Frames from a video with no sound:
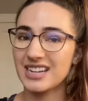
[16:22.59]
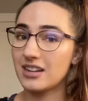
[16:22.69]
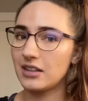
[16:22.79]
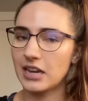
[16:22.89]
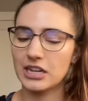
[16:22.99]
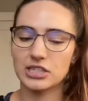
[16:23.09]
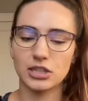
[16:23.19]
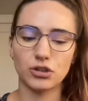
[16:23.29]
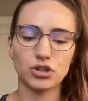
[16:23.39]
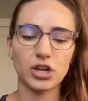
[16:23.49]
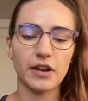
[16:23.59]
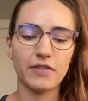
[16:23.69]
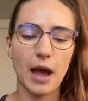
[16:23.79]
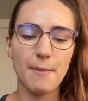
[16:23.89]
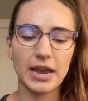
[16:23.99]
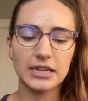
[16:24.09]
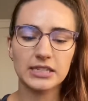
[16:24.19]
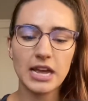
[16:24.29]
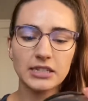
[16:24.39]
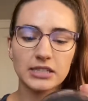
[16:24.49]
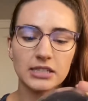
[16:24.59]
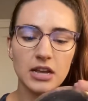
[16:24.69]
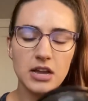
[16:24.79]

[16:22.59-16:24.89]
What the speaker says: cleaning solution, if that makes sense.